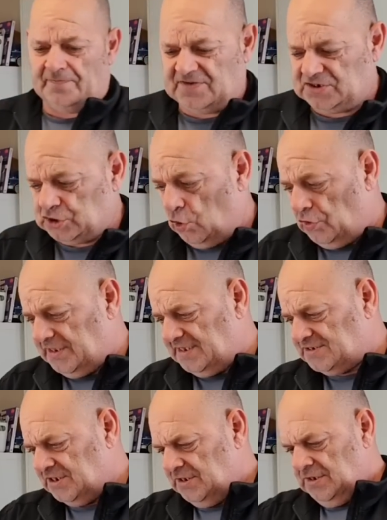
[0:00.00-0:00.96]
I've
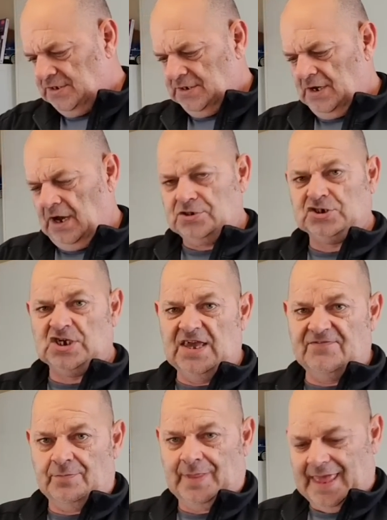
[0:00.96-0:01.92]
decided. I'll just
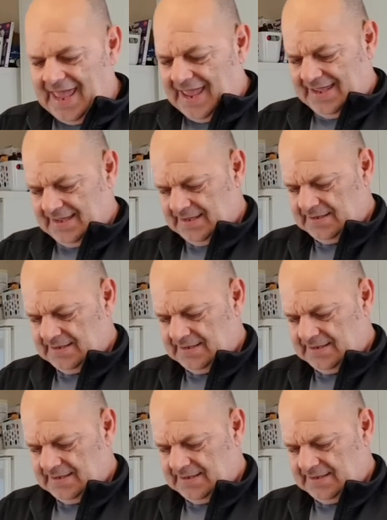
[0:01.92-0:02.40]
leave them there.